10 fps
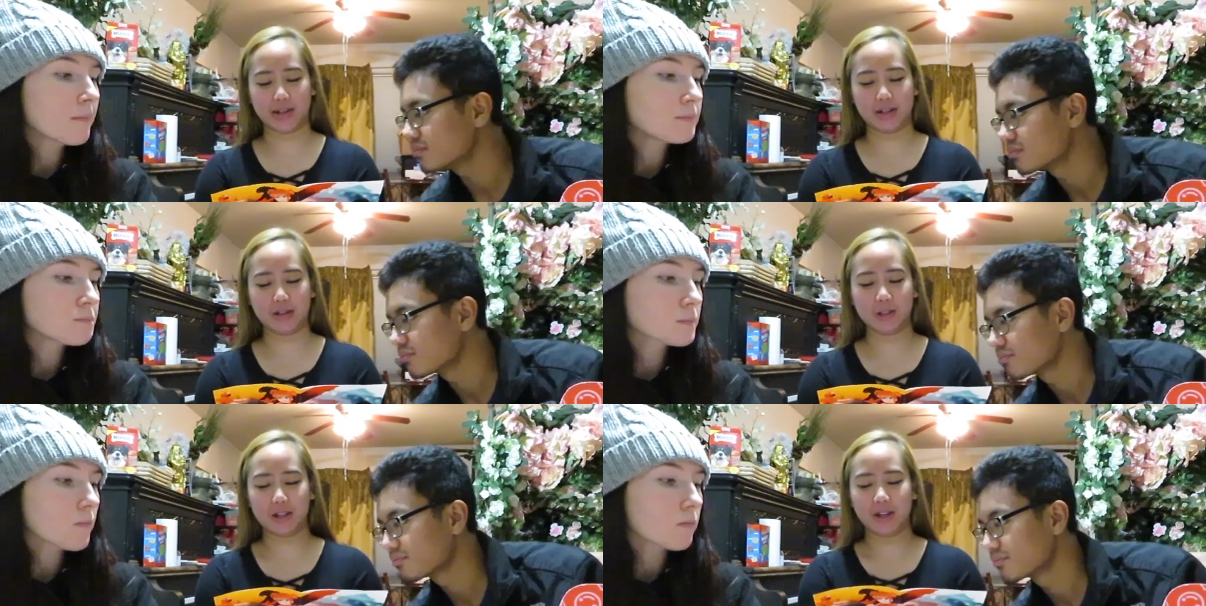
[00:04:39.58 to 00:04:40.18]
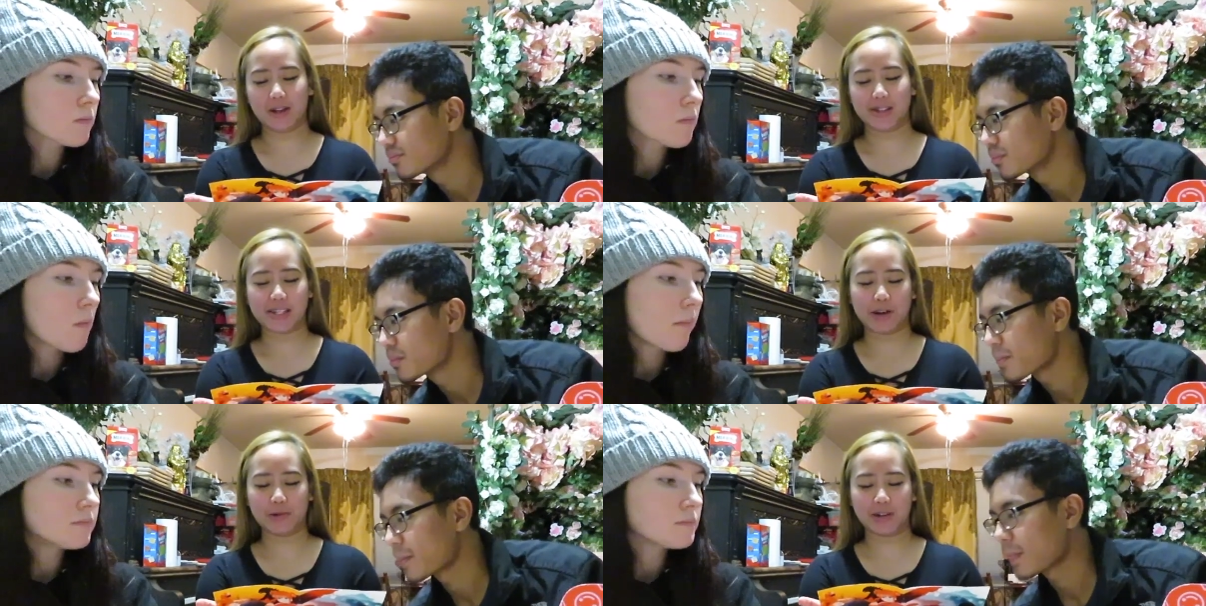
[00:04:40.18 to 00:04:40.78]
Speaker 1: is
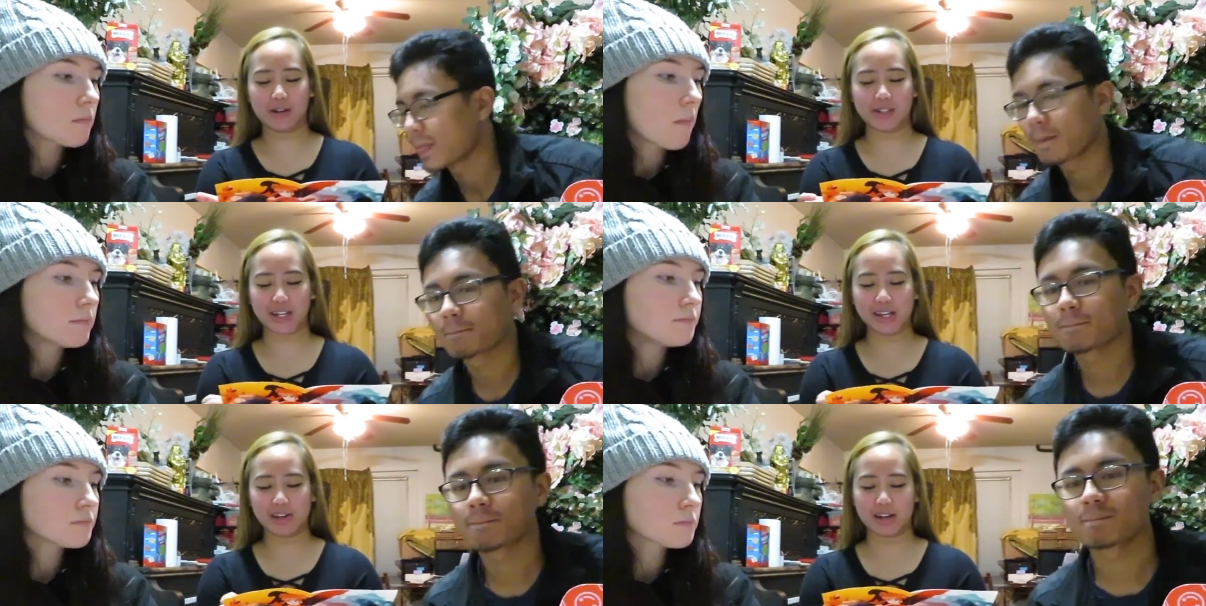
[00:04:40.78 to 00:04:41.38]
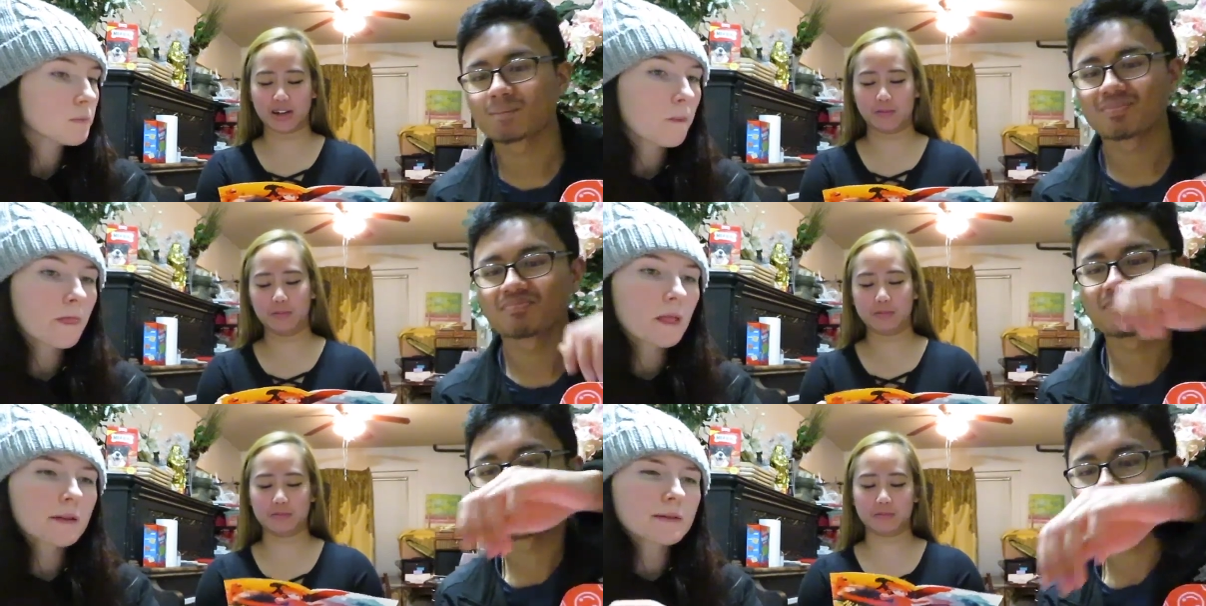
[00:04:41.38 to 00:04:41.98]
sour cider gum.